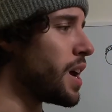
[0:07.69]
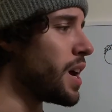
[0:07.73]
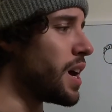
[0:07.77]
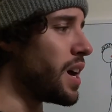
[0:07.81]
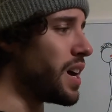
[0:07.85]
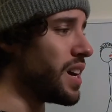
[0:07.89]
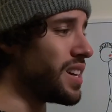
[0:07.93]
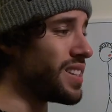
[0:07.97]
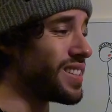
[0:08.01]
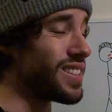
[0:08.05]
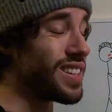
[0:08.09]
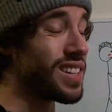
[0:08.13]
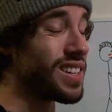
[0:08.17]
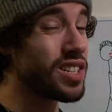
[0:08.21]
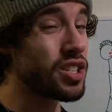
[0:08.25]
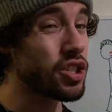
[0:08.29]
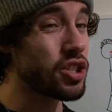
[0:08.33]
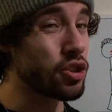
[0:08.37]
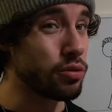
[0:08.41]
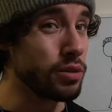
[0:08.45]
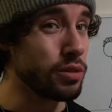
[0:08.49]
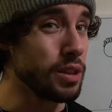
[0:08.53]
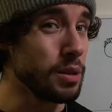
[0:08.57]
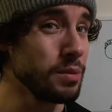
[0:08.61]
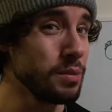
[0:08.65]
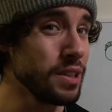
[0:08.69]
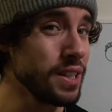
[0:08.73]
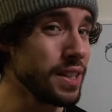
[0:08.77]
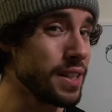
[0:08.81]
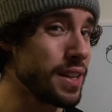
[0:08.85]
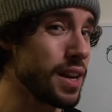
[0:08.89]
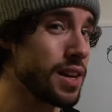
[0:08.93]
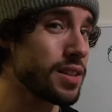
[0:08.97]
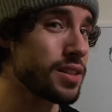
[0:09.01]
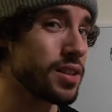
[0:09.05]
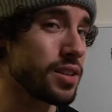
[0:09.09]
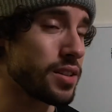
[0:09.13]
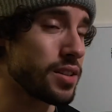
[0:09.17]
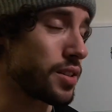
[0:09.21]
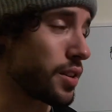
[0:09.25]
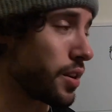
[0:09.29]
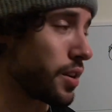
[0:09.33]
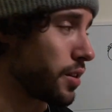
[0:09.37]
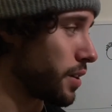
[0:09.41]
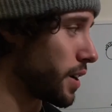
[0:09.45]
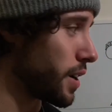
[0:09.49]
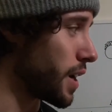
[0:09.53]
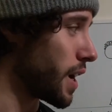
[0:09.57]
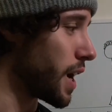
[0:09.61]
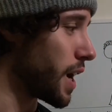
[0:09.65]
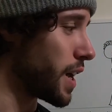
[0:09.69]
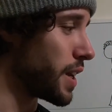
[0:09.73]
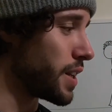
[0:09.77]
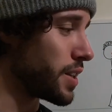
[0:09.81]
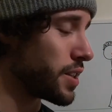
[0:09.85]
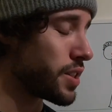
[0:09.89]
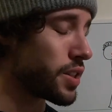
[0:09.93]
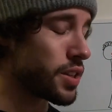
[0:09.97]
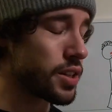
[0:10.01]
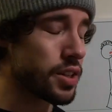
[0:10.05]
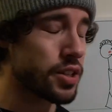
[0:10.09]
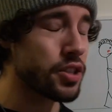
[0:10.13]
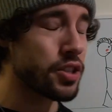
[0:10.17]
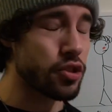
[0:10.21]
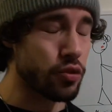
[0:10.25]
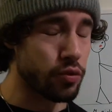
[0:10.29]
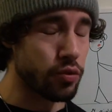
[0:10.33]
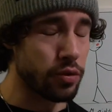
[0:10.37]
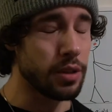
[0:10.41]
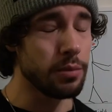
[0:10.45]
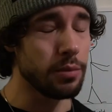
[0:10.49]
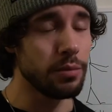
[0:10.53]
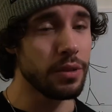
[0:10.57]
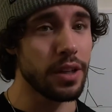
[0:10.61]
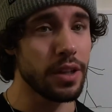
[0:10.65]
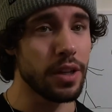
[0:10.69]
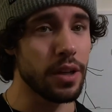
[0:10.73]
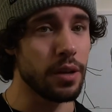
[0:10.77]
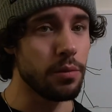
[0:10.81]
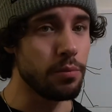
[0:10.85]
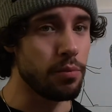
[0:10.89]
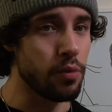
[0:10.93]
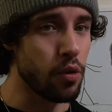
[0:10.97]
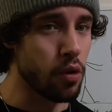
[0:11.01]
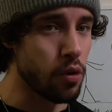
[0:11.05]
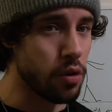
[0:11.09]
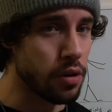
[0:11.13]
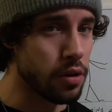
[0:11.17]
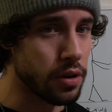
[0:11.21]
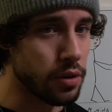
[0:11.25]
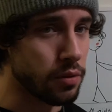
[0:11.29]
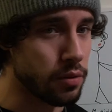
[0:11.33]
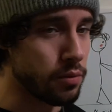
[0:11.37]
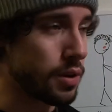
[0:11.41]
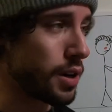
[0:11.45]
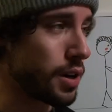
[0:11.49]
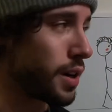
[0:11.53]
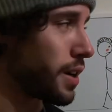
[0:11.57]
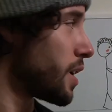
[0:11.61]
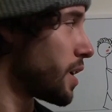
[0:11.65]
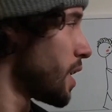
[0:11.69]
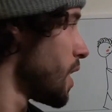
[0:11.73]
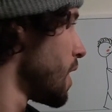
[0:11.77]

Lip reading: is extremely necessary and is extremely important, right?